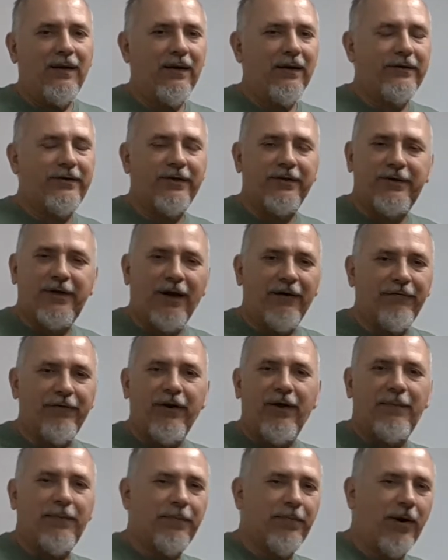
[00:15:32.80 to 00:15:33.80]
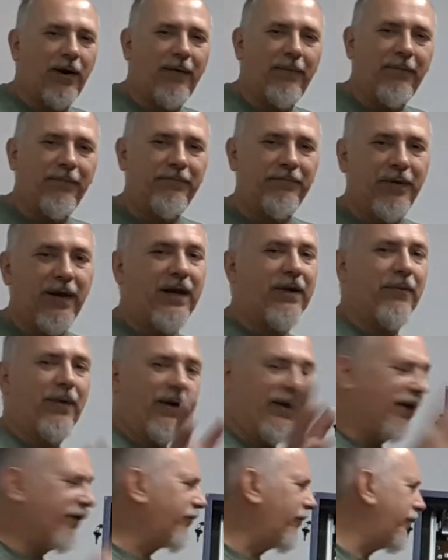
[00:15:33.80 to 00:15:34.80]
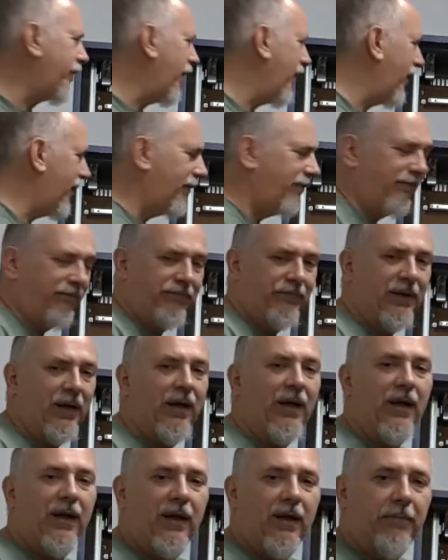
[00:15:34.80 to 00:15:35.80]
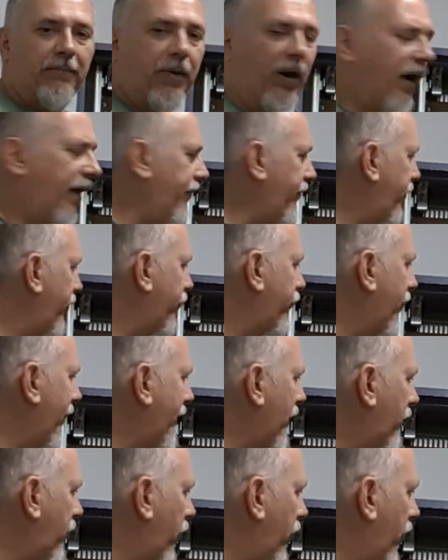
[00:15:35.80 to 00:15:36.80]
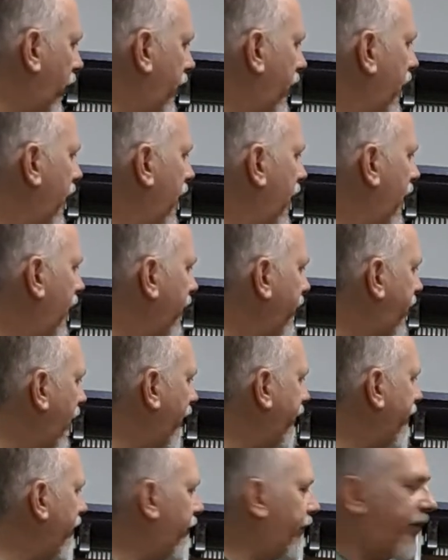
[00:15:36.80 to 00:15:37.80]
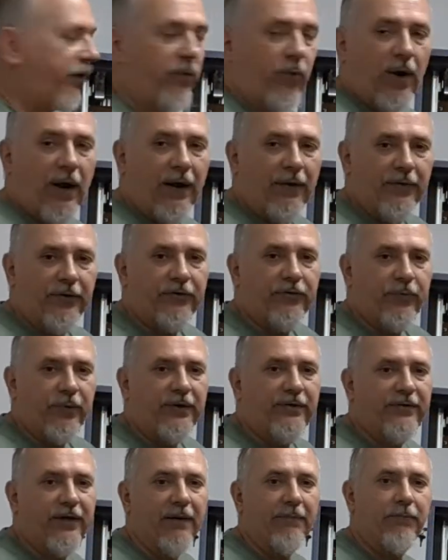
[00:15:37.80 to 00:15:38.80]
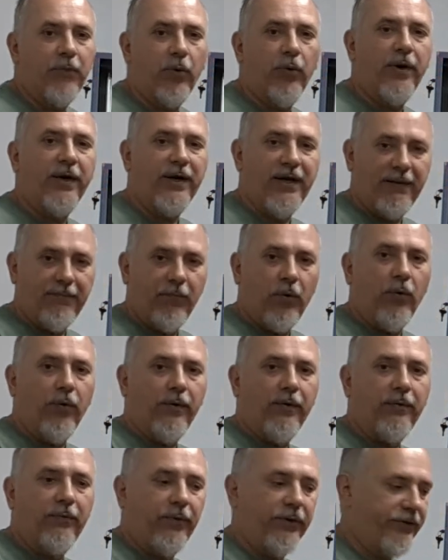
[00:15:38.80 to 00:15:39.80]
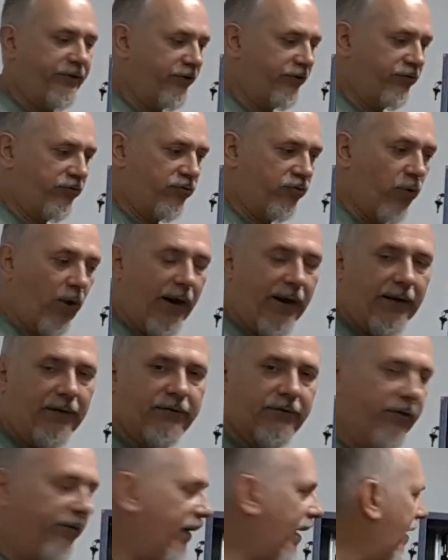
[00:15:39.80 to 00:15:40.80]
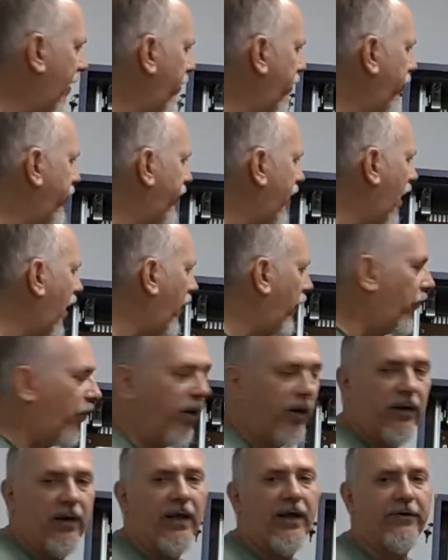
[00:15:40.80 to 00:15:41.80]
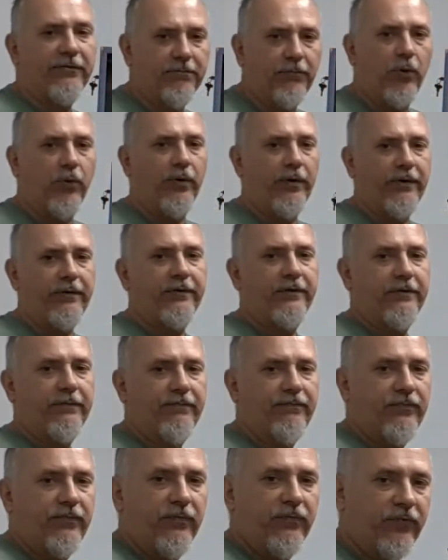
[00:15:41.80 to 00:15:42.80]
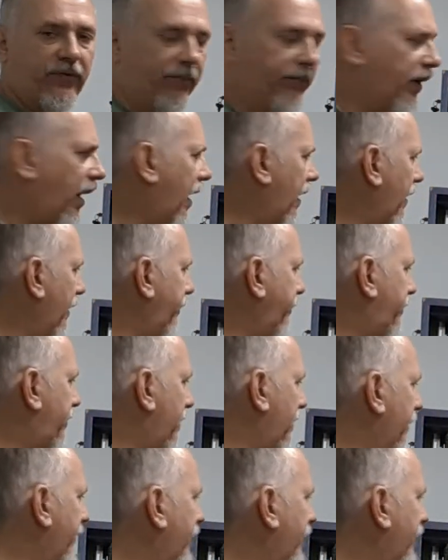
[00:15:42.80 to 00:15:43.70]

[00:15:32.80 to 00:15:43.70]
It's just covering up a problem. But anyway, that's what they did. But the swimmer board doesn't require this reset board anymore, which is great. So now you've got one less board from Gottlieb to